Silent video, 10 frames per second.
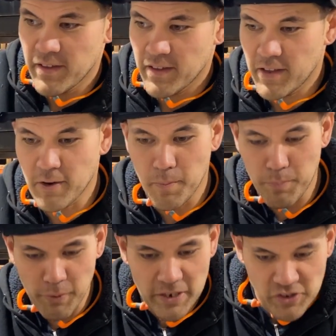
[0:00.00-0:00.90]
you know,
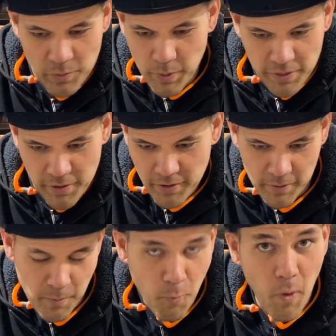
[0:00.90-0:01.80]
bridge it with
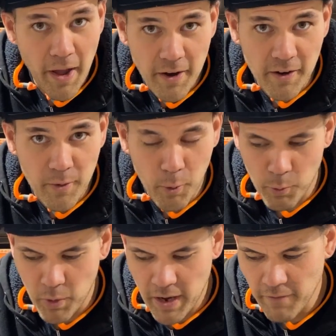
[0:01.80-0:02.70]
your wire or
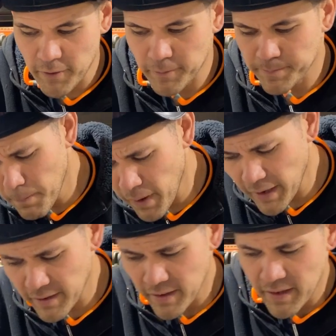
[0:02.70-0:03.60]
whatever.
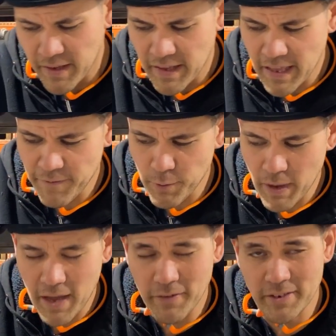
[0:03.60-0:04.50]
But if you
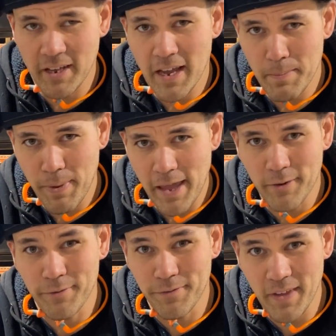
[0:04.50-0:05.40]
have a tight
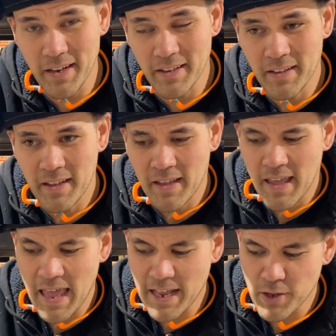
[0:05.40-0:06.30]
panel fit
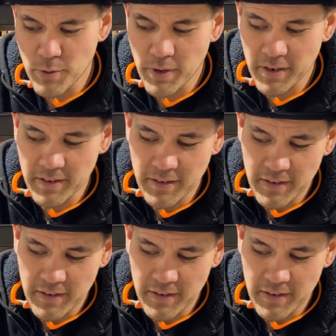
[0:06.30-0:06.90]
and you can